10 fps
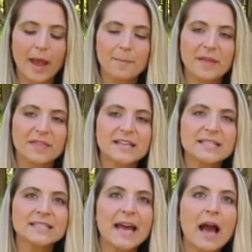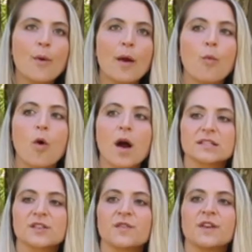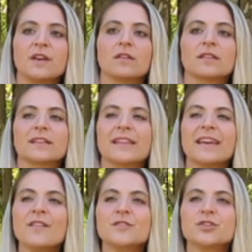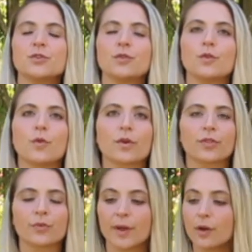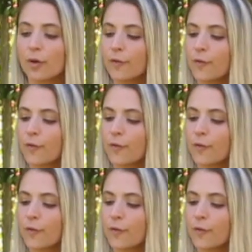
right? But this is how I want to feel. Think of two or three or